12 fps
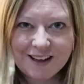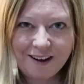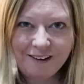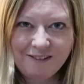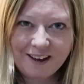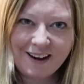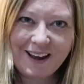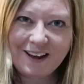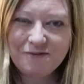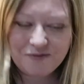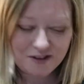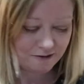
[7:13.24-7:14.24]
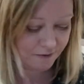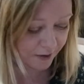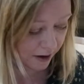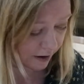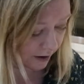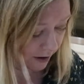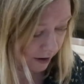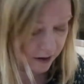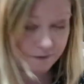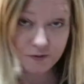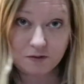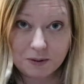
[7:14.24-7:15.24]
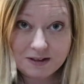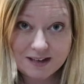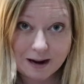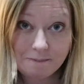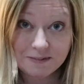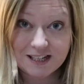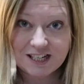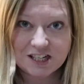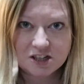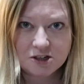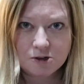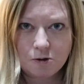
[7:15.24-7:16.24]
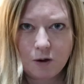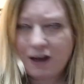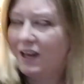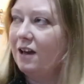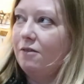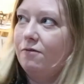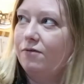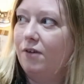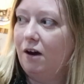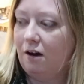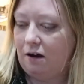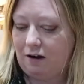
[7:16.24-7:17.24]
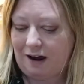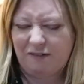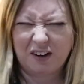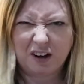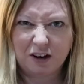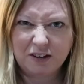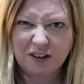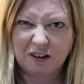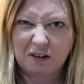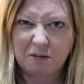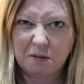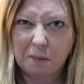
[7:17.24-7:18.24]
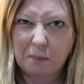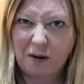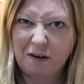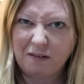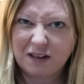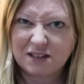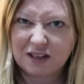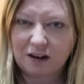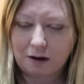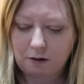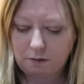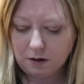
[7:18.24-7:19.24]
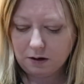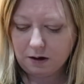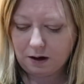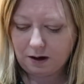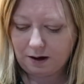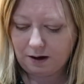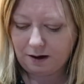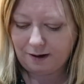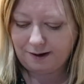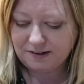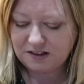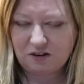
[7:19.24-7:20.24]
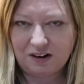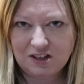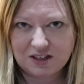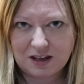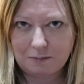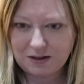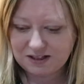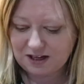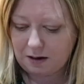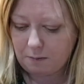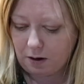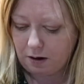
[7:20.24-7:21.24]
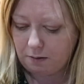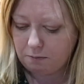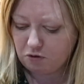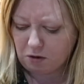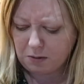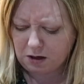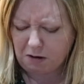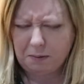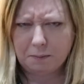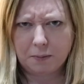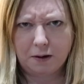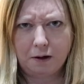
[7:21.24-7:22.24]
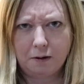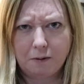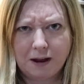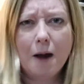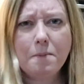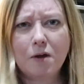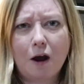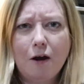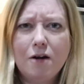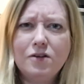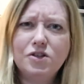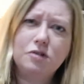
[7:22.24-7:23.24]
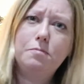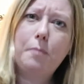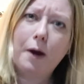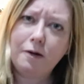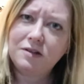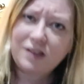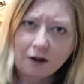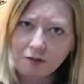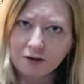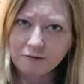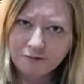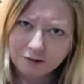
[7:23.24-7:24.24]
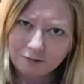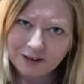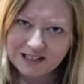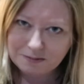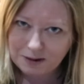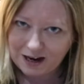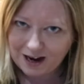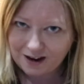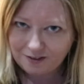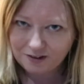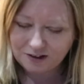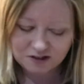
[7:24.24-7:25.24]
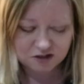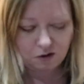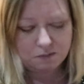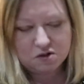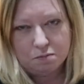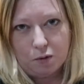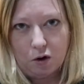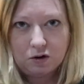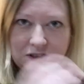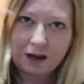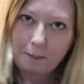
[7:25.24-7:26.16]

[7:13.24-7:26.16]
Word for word: So then, if you've uh, if you've been tempted to give uh, avocado brownies a go, uh, as strange as they may seem, um, drop me a comment below. I'm going to post the full recipe in the description box